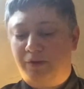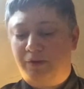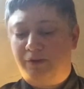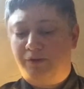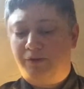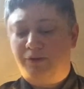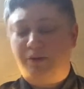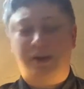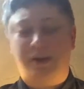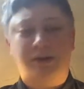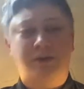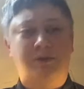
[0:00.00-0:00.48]

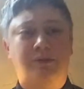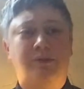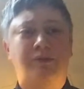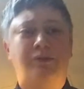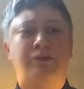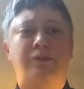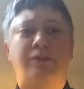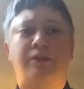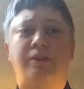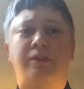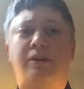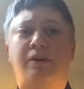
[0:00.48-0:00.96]
Try to
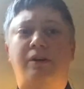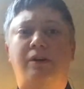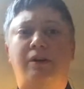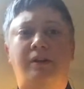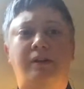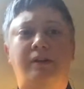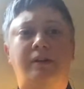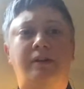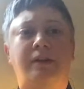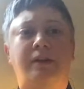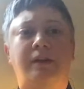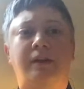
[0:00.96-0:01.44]
enjoy the
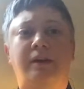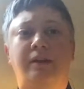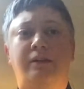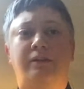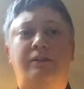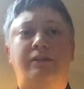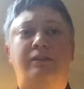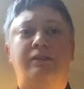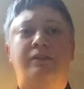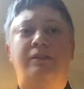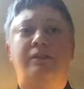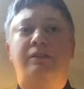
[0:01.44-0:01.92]

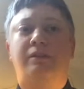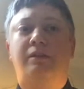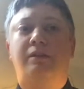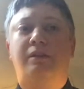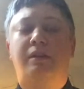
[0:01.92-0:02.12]
holidays,